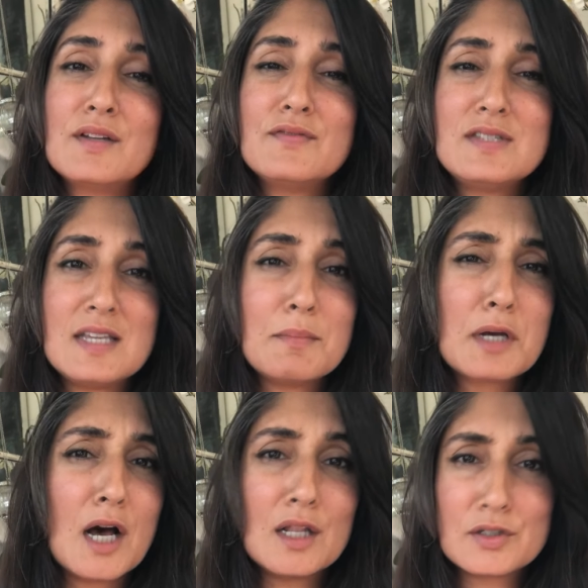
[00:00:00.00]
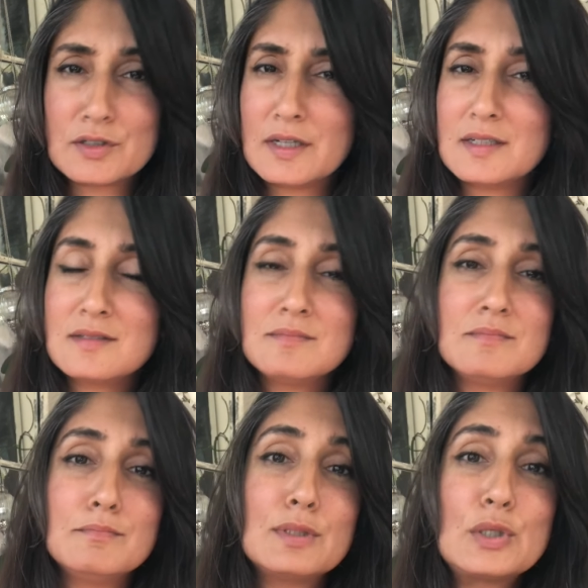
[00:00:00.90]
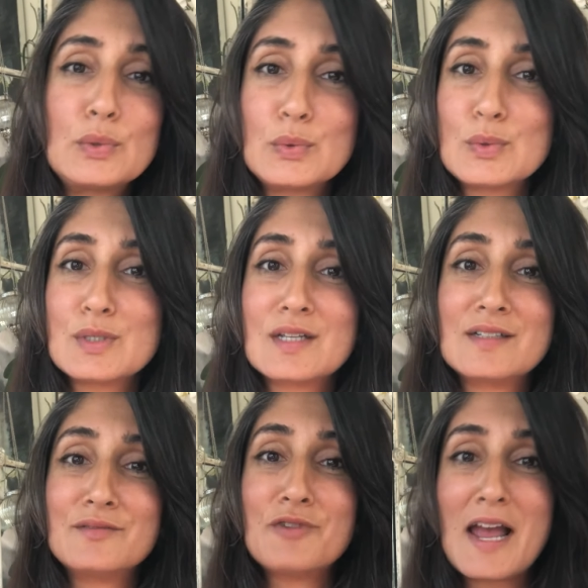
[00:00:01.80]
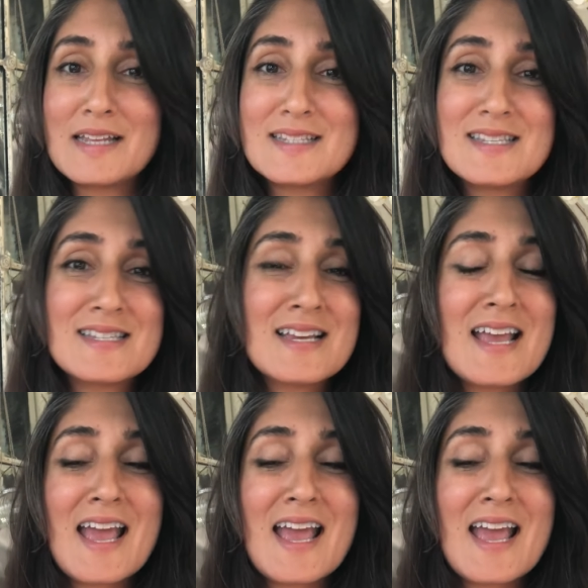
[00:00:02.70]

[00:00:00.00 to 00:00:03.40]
of deep color like blues and reds